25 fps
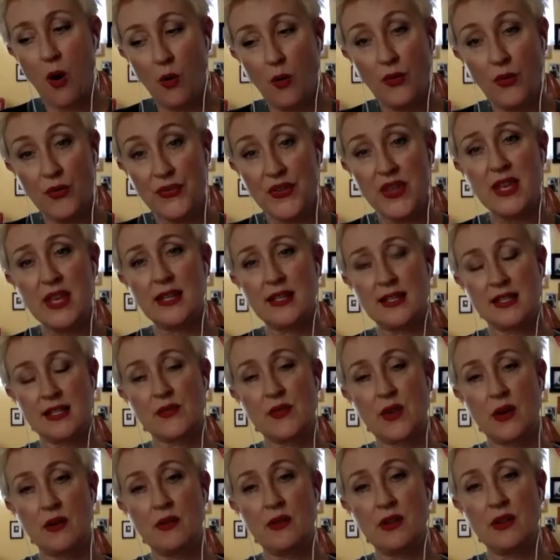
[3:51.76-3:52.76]
thing is
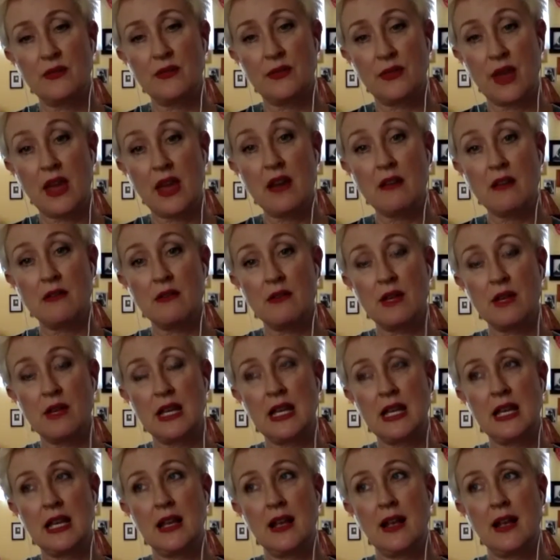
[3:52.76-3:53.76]
very,
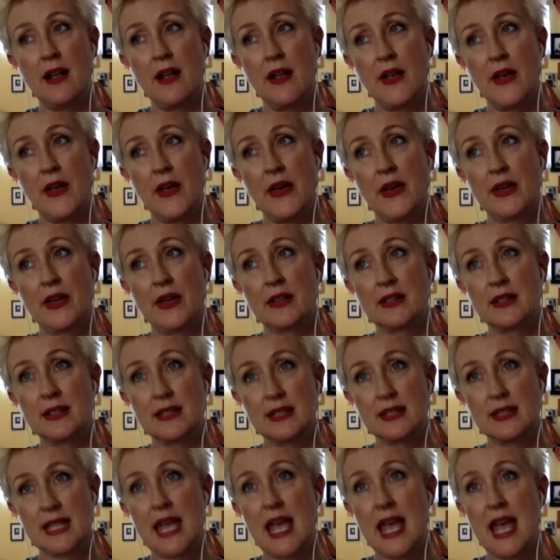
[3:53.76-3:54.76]
very
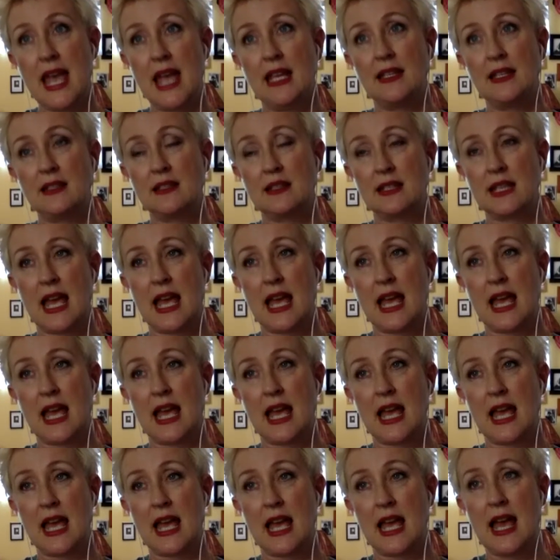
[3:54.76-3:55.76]
contained
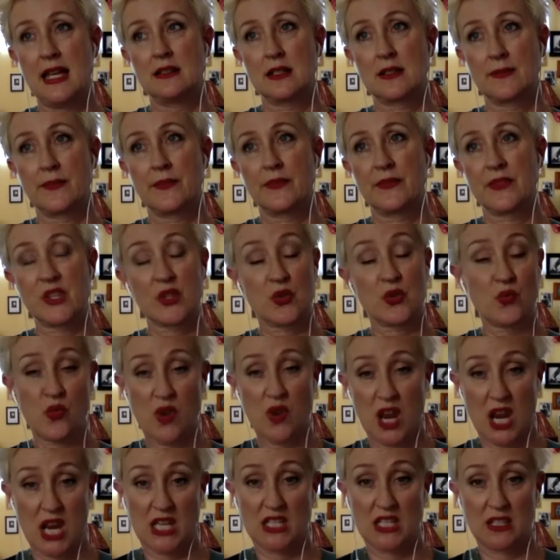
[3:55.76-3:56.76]
and
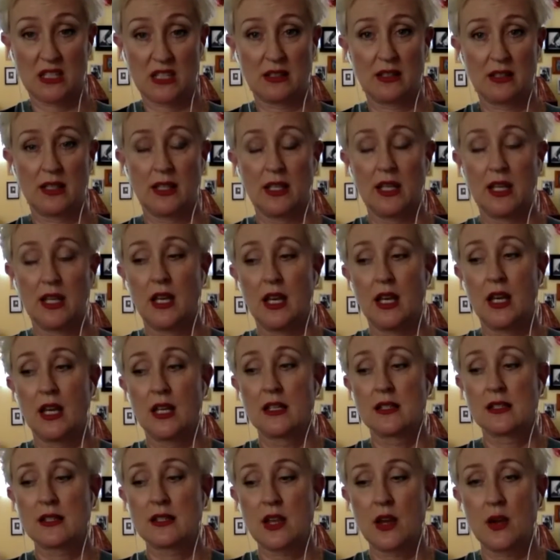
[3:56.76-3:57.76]
strict.
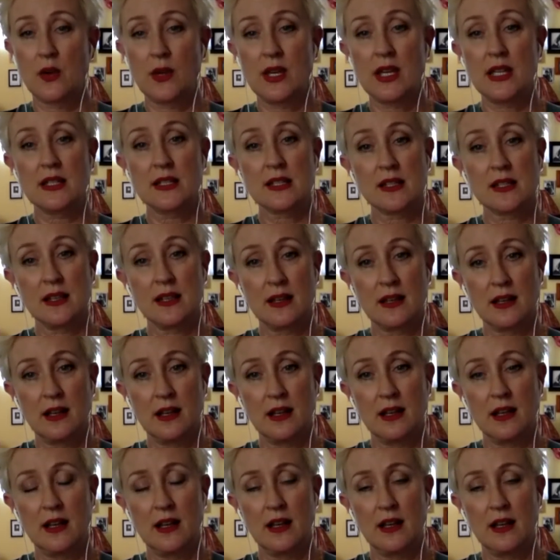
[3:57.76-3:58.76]
So it's
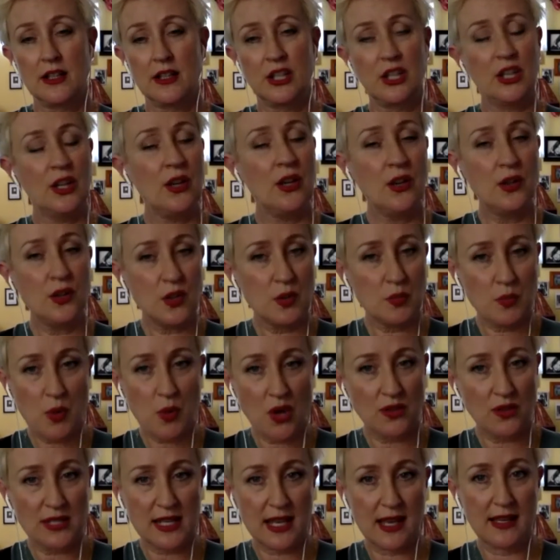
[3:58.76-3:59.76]
a huge
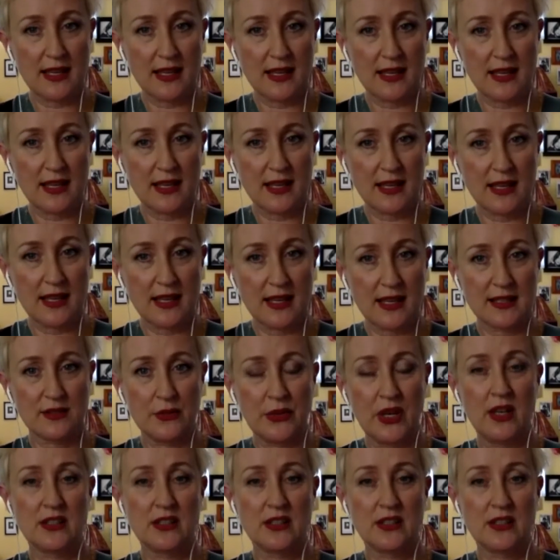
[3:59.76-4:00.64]
process for her to